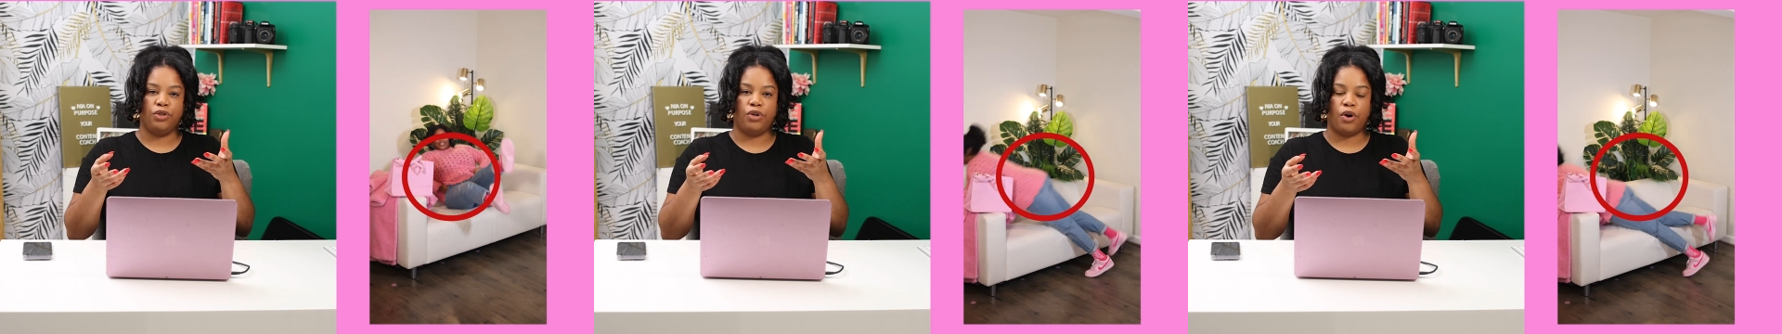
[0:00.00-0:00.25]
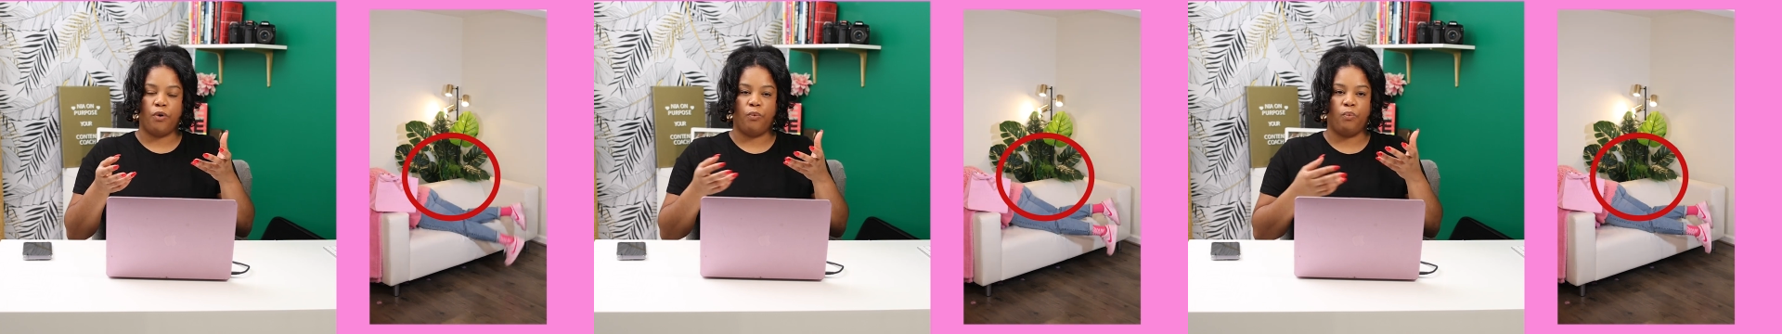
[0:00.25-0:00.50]

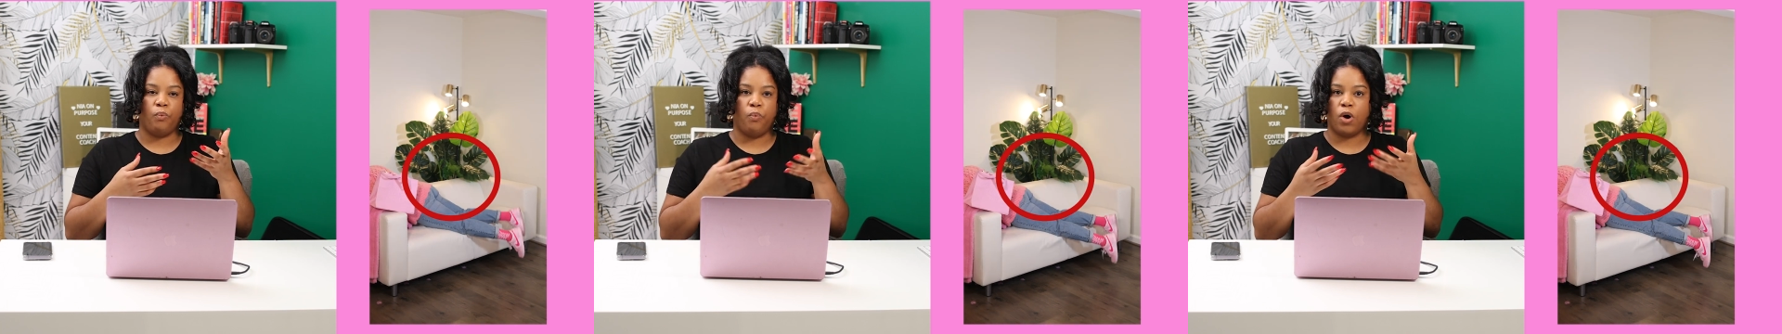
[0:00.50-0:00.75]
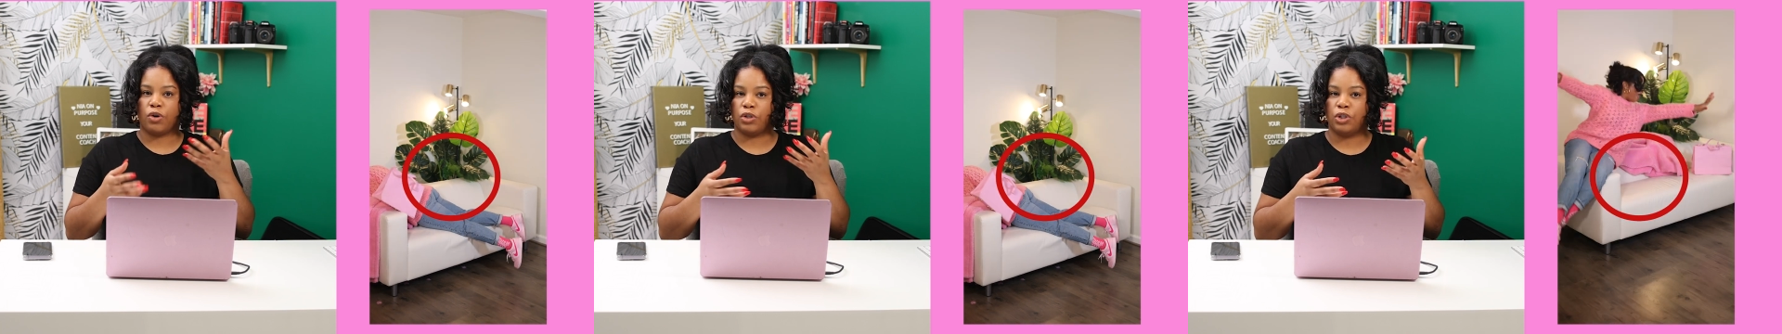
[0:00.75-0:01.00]

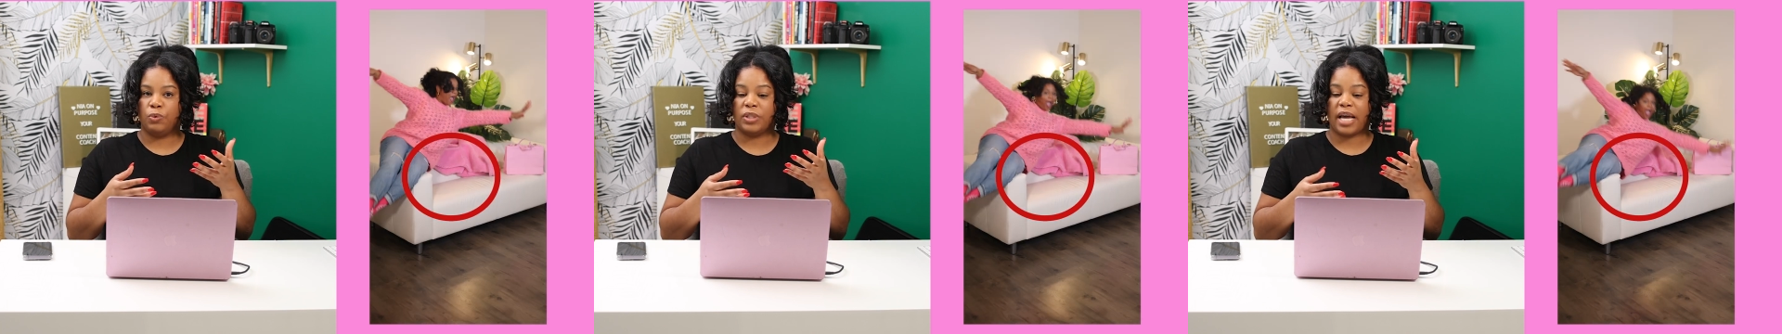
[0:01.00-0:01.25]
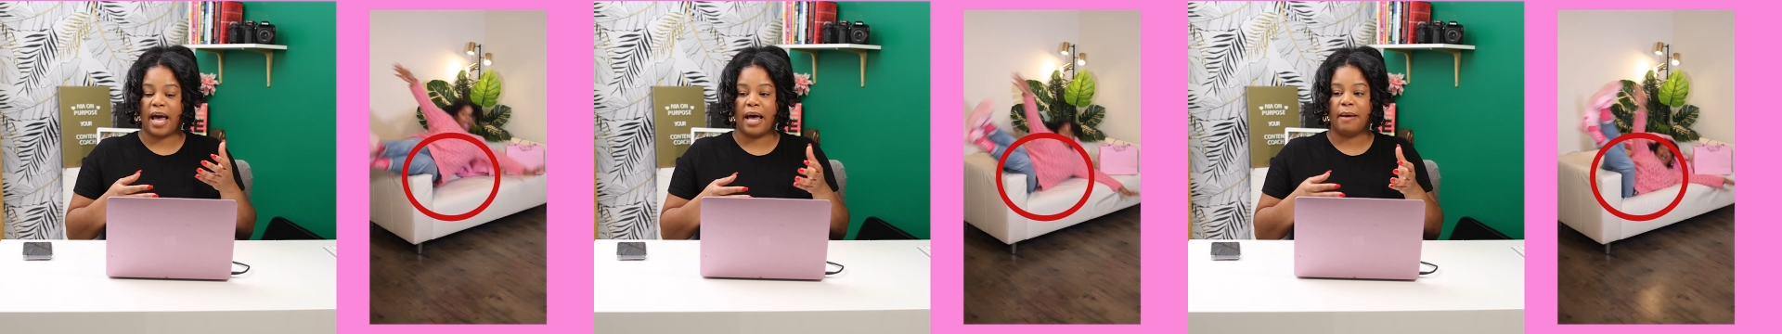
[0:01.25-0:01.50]
one or two
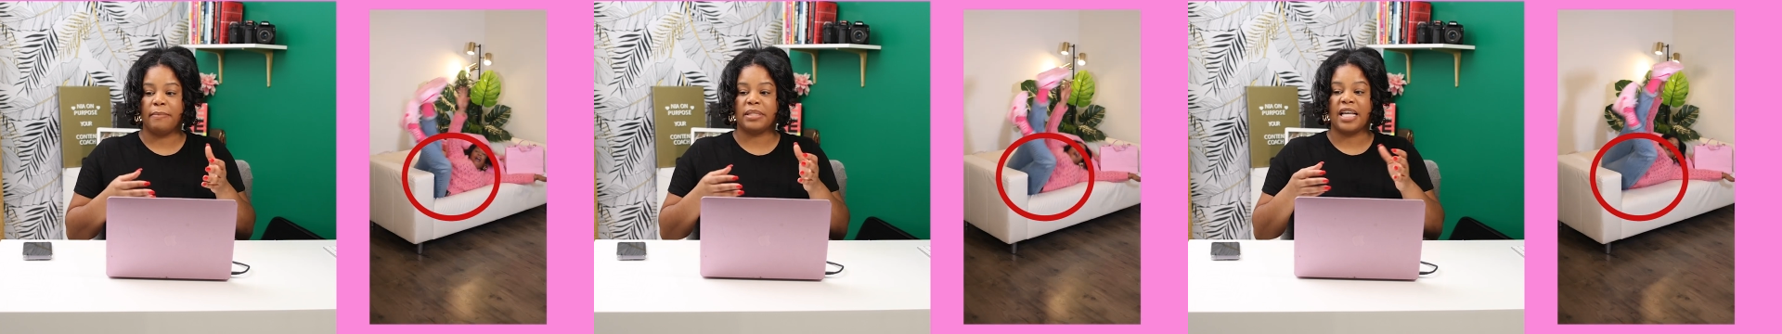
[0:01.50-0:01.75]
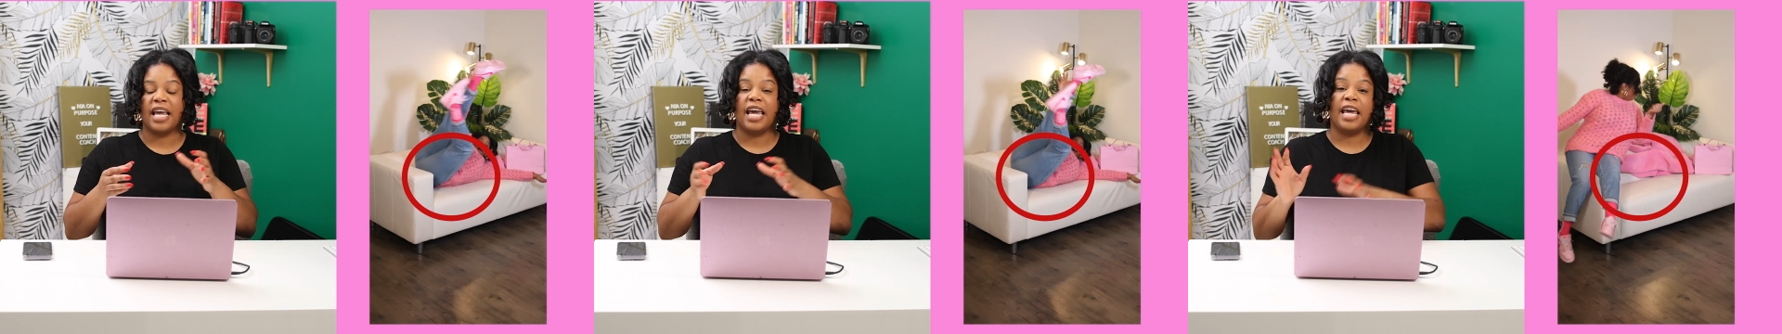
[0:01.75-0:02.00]
times,